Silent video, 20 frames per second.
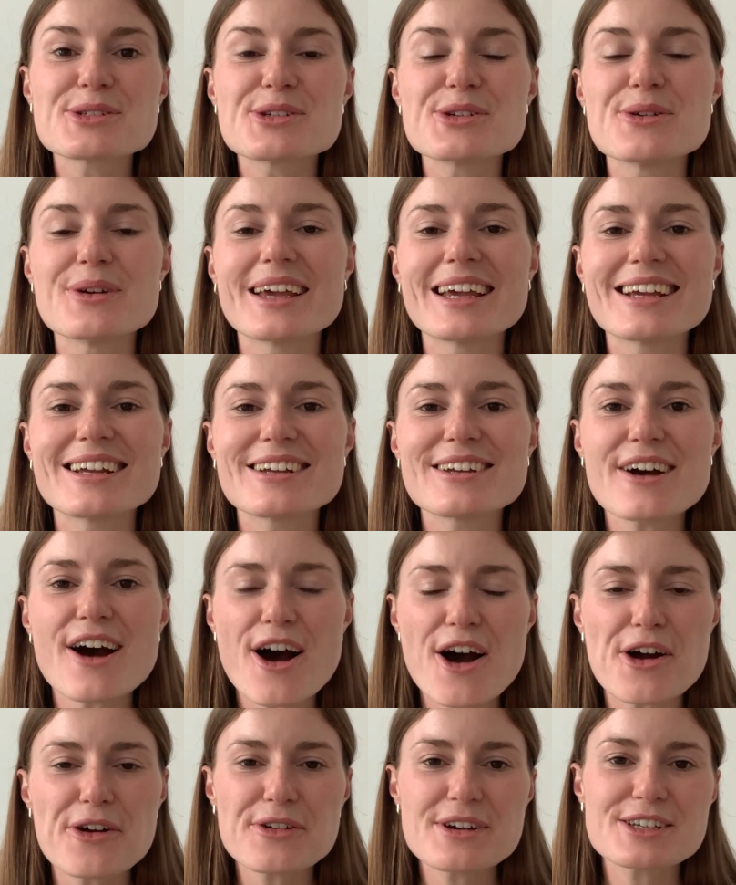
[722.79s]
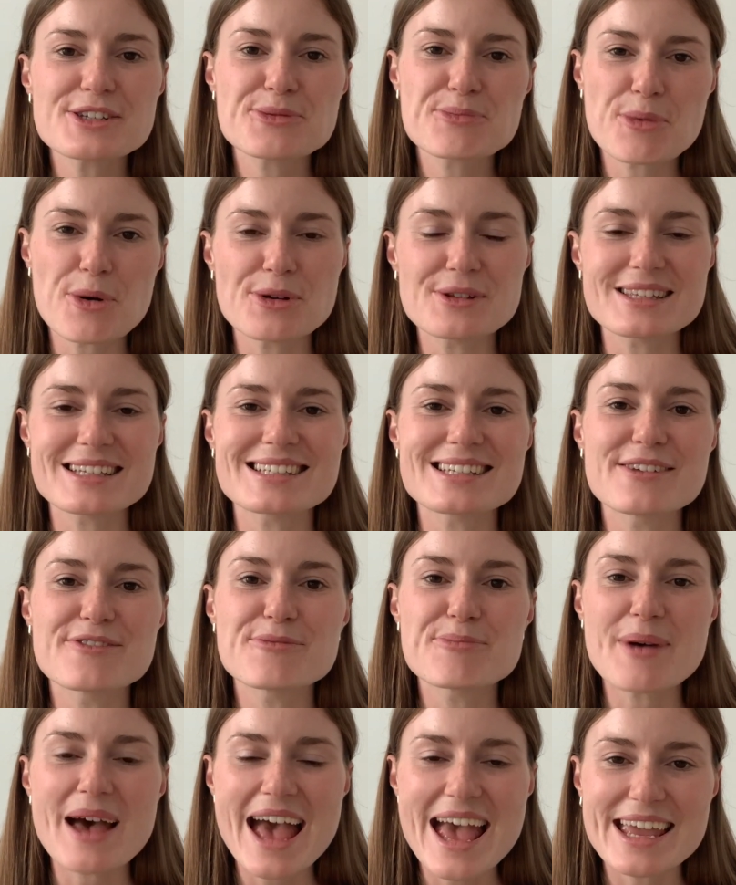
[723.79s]
to encourage
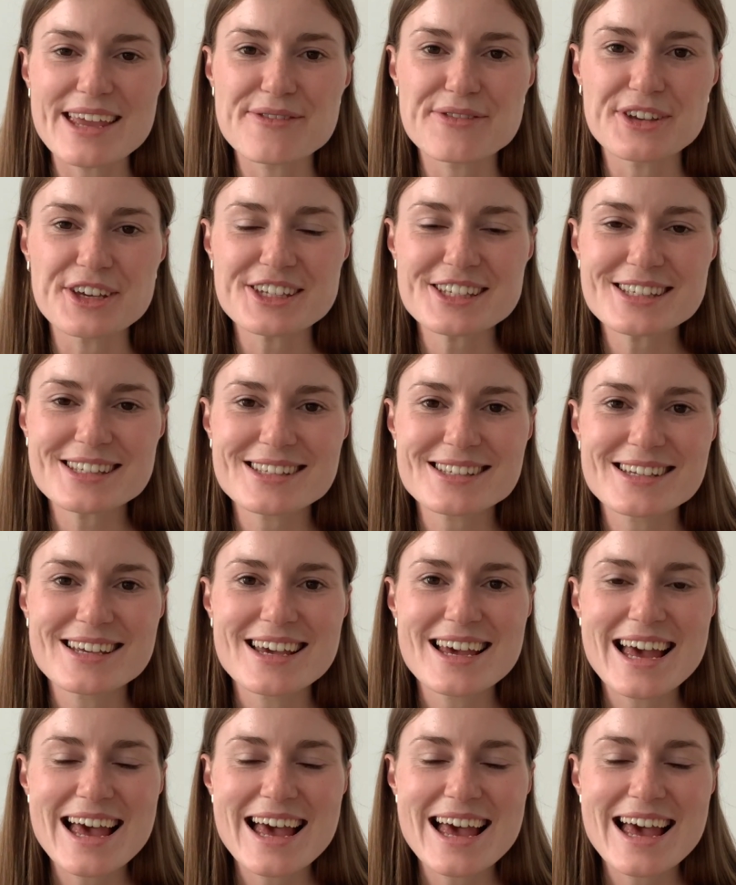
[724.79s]
positive behaviours,